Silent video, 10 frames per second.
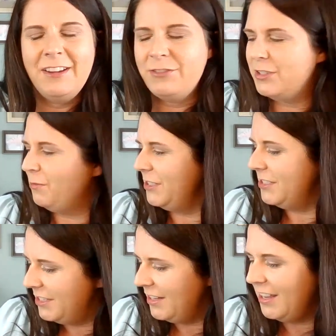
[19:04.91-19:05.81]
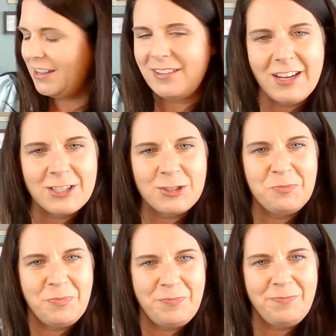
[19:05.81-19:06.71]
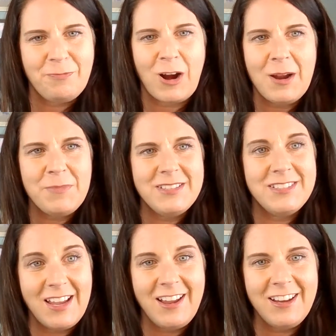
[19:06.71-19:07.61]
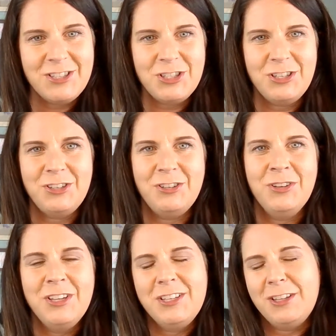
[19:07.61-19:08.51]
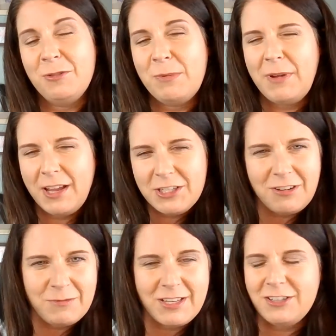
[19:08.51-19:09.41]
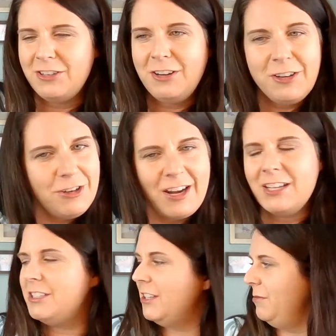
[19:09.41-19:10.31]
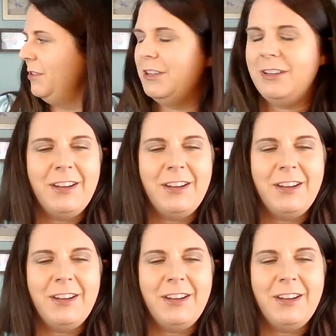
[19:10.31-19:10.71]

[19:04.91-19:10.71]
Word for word: if someone's in that like right beside you, a little bit behind you, right beside you, you know you got to double it.